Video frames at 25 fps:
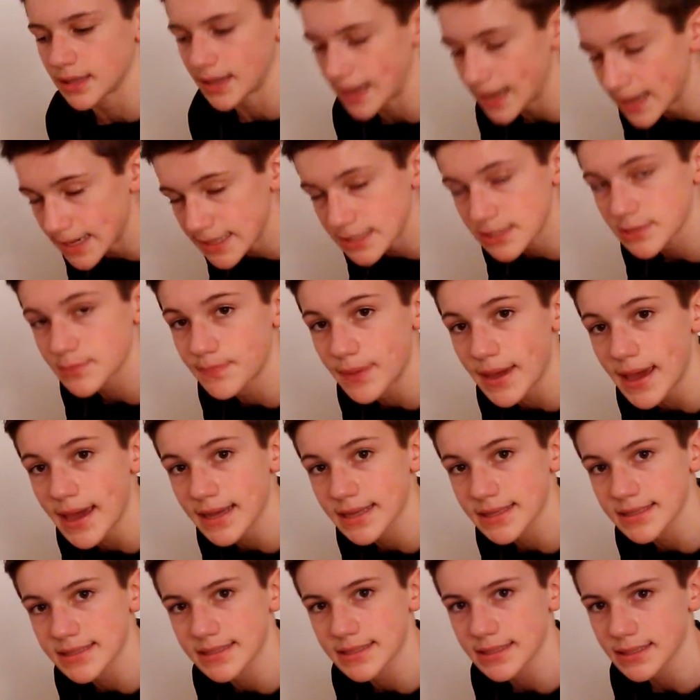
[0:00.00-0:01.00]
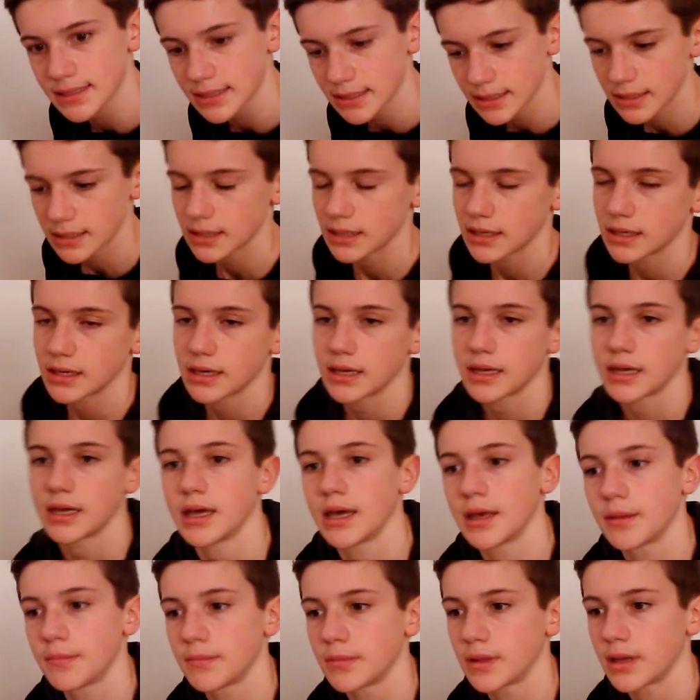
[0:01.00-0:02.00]
aspects,
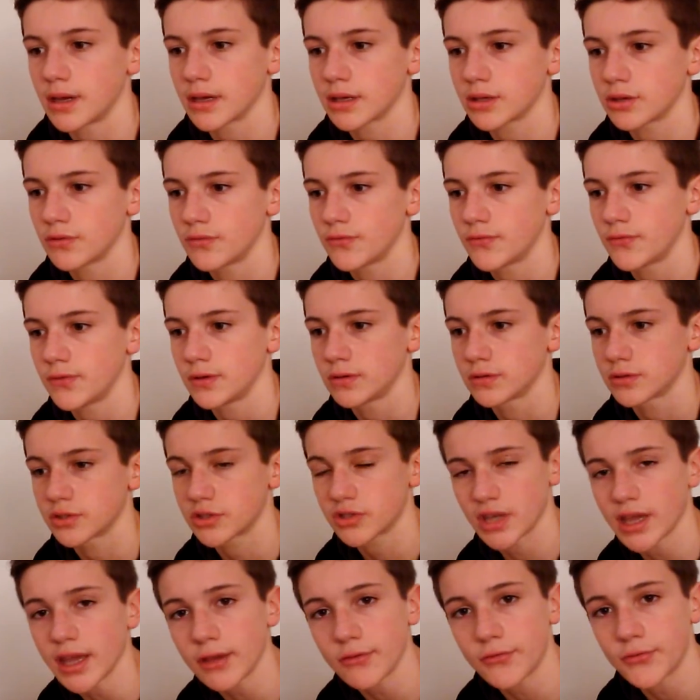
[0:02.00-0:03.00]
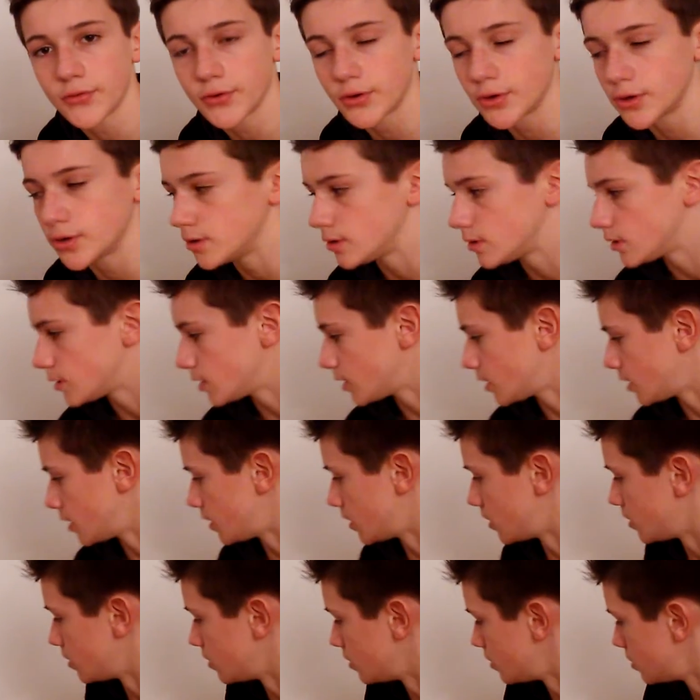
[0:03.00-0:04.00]
like you feel safer
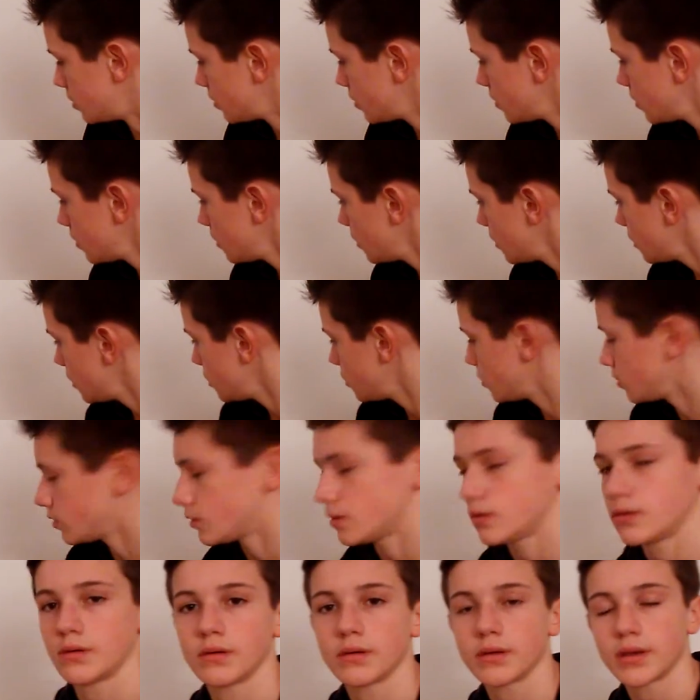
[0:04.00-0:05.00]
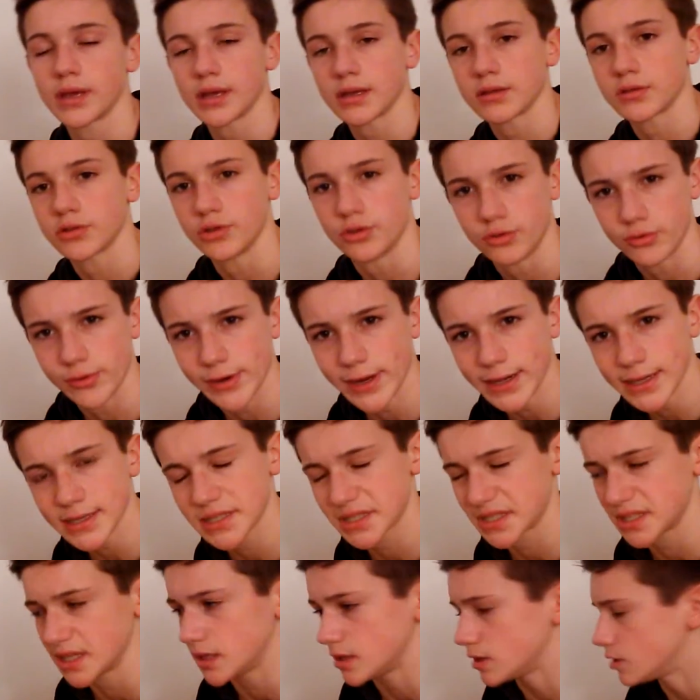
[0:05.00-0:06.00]
and you get to rest a